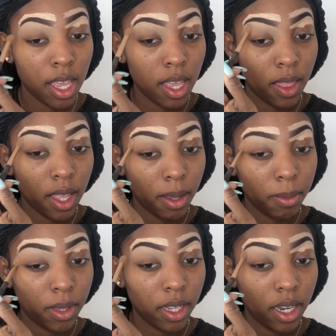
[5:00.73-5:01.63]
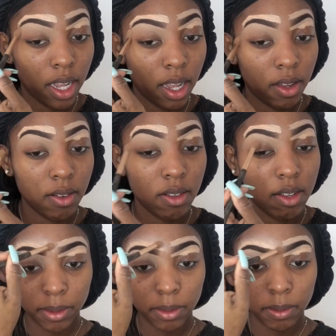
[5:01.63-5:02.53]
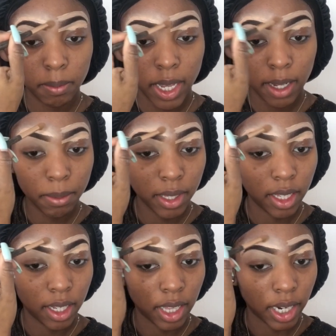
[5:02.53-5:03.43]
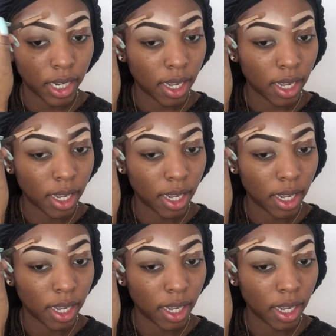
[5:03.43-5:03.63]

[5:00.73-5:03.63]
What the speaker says: and like blend it makeup be looking like a